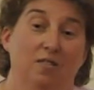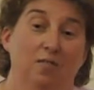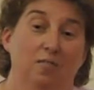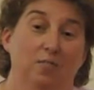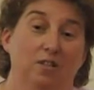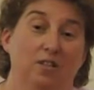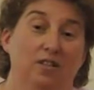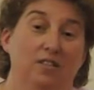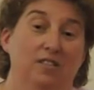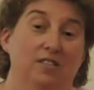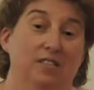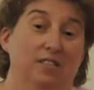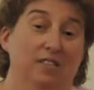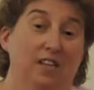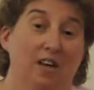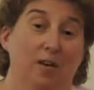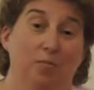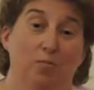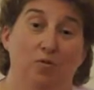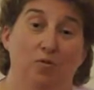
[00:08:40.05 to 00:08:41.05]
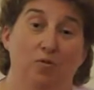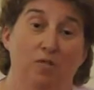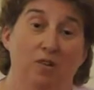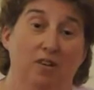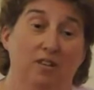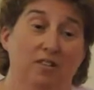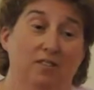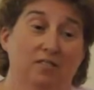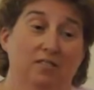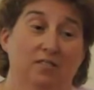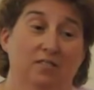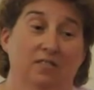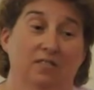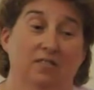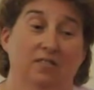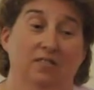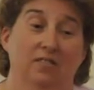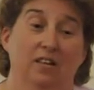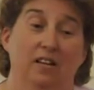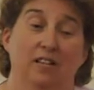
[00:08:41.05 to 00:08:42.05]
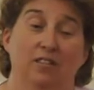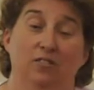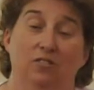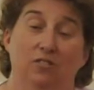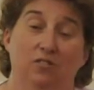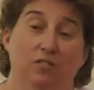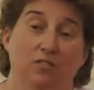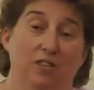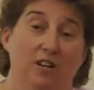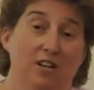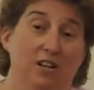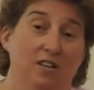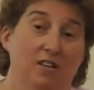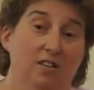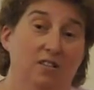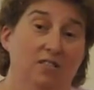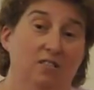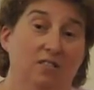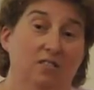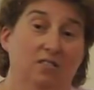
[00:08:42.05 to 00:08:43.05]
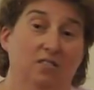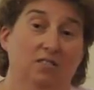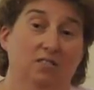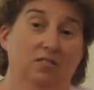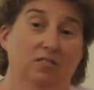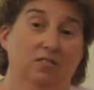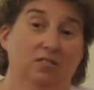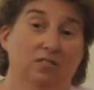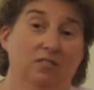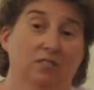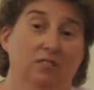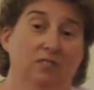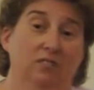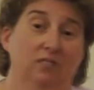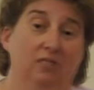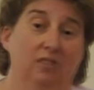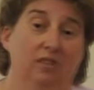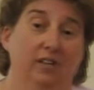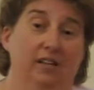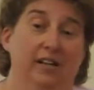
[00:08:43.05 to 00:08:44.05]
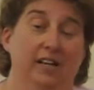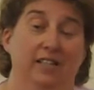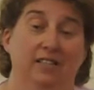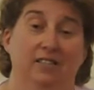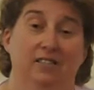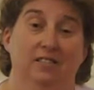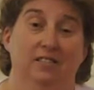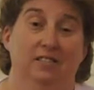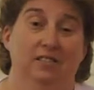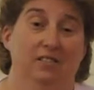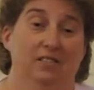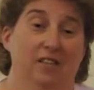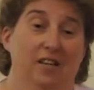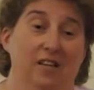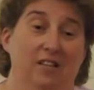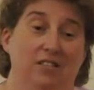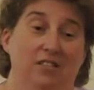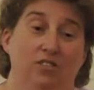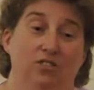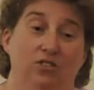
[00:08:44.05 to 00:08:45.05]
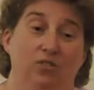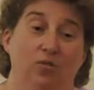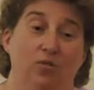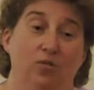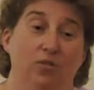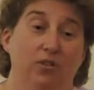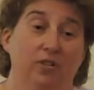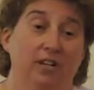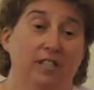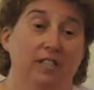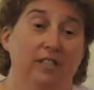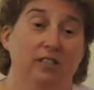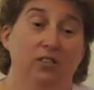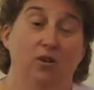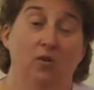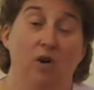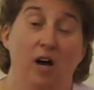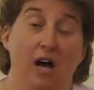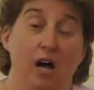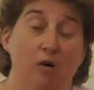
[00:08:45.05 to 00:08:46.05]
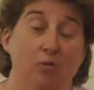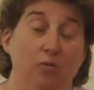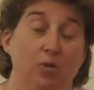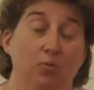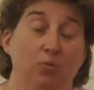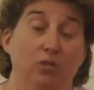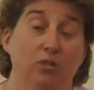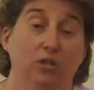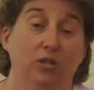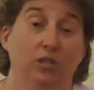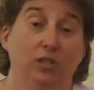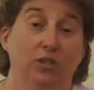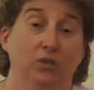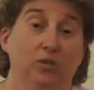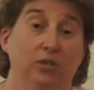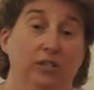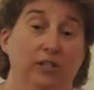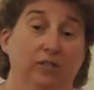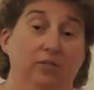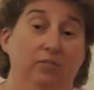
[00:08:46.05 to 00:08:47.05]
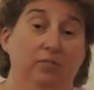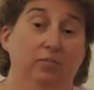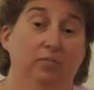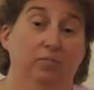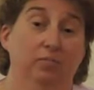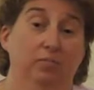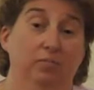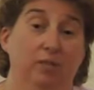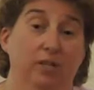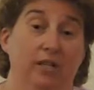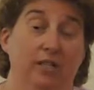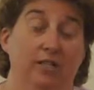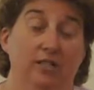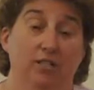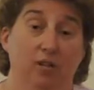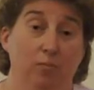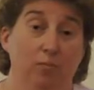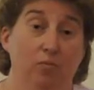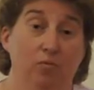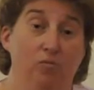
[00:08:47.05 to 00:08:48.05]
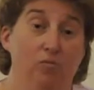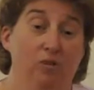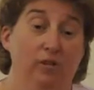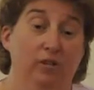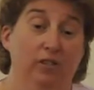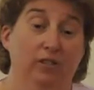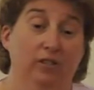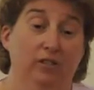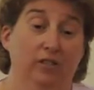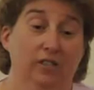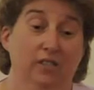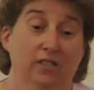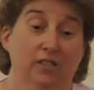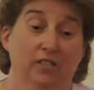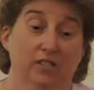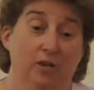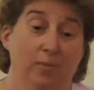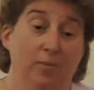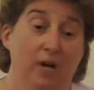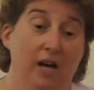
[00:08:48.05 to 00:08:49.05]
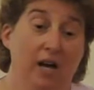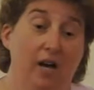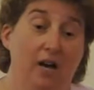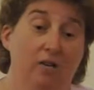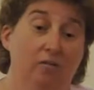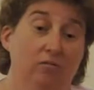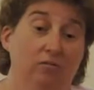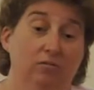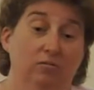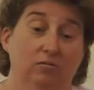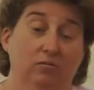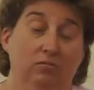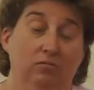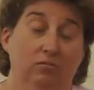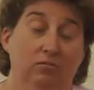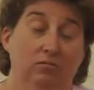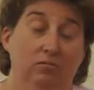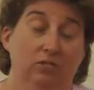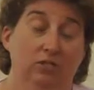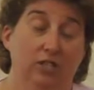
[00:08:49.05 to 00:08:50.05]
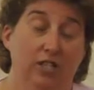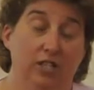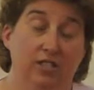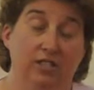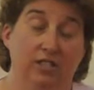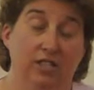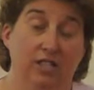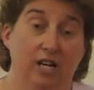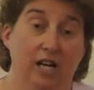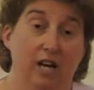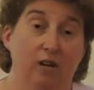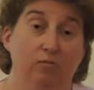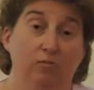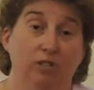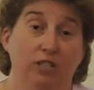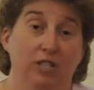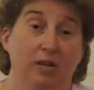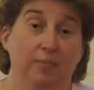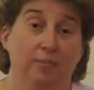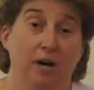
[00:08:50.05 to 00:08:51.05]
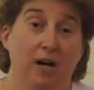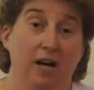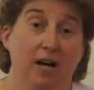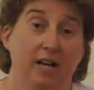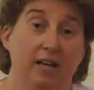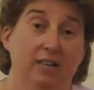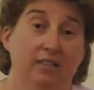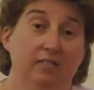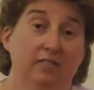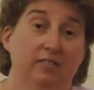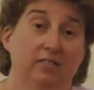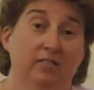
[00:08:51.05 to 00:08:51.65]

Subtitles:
Because at that point, I took her hand. I just told her I didn't know how we were going to do it. But at some point, somehow, Jason and I would get by.